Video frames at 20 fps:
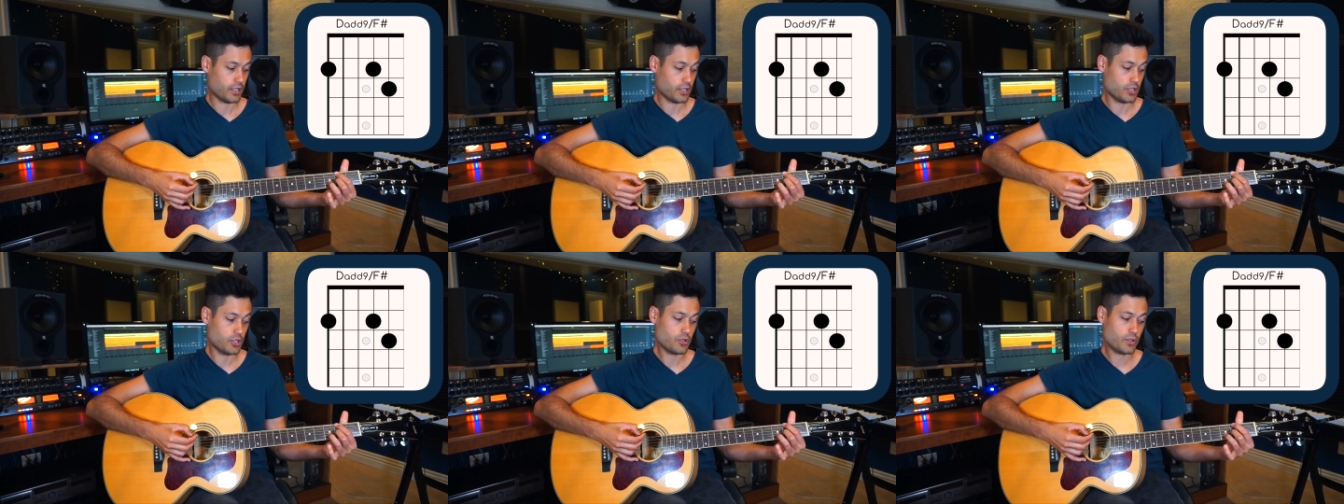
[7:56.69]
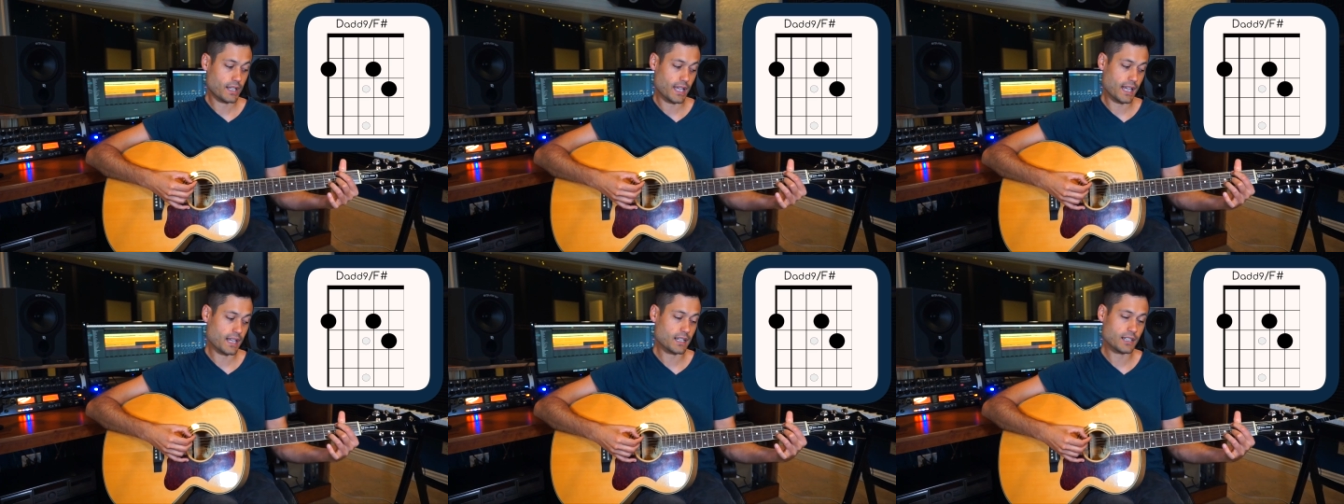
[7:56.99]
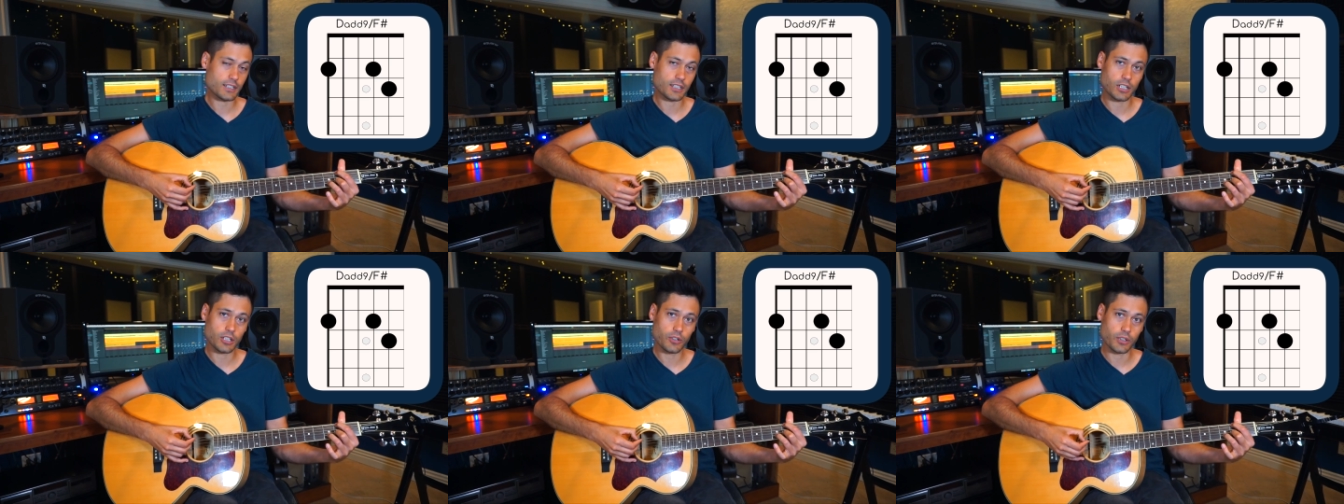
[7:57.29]
You can
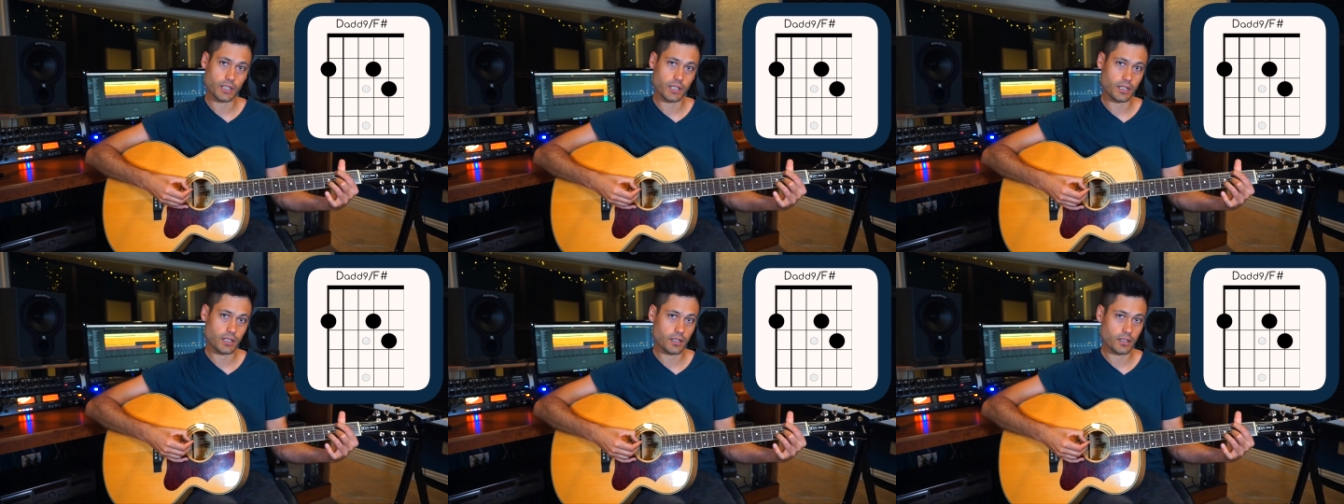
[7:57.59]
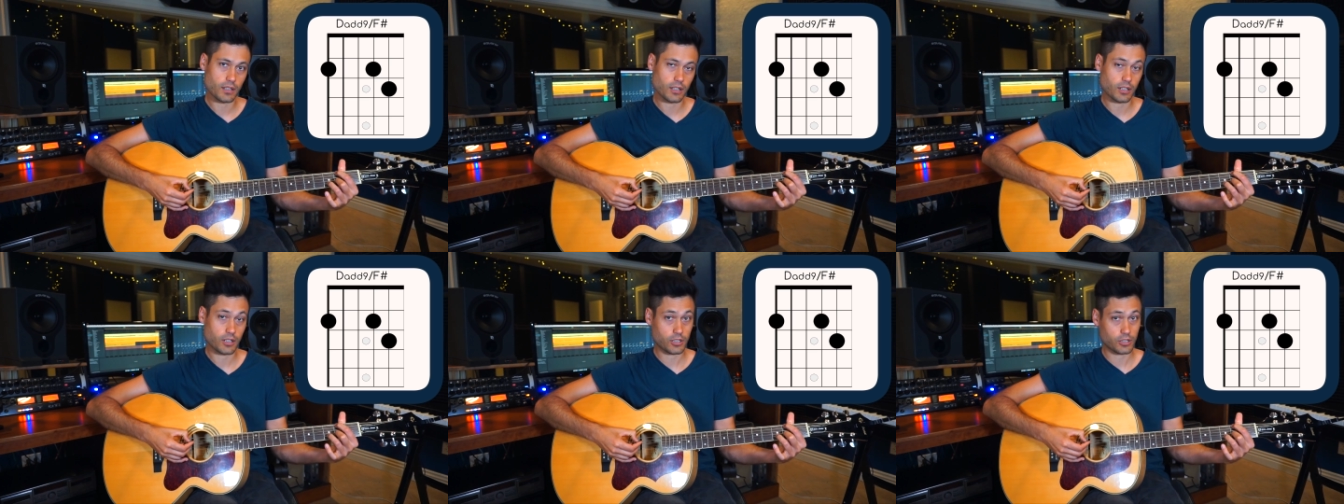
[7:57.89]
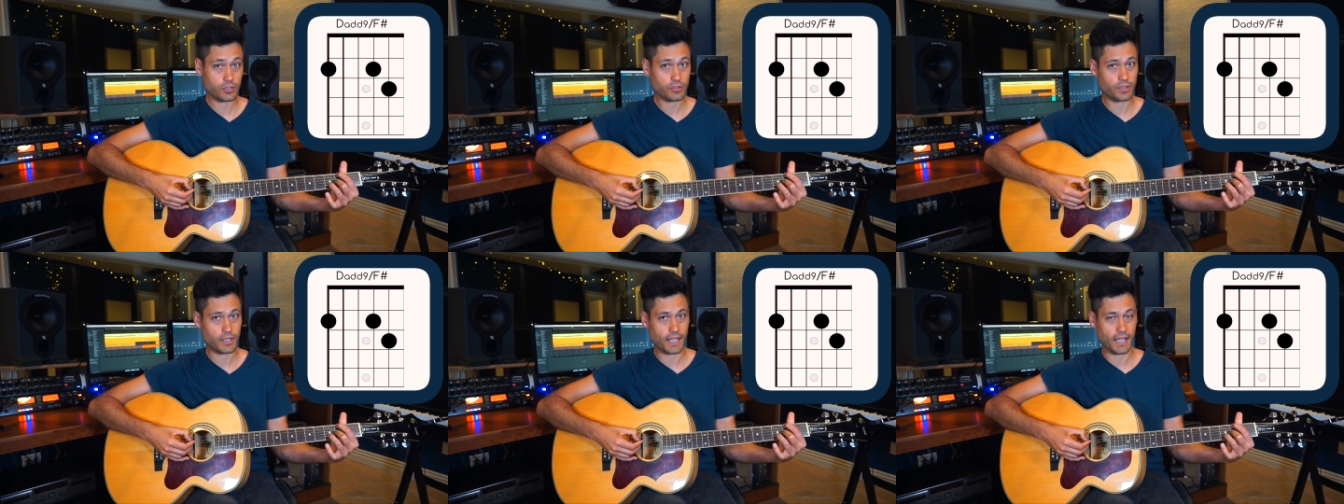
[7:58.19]
include
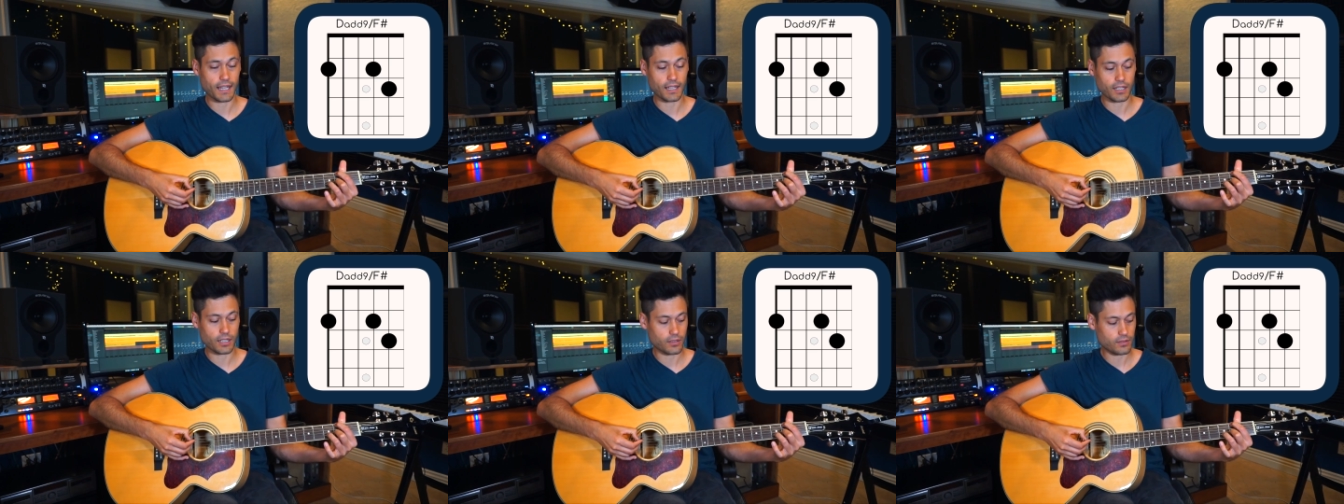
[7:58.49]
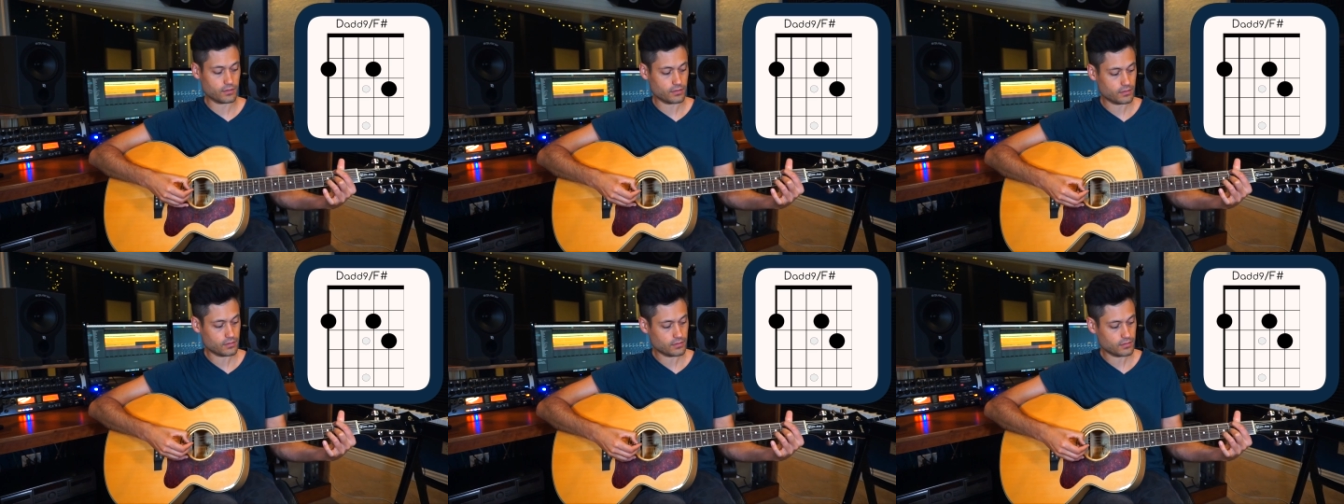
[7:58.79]
the A note,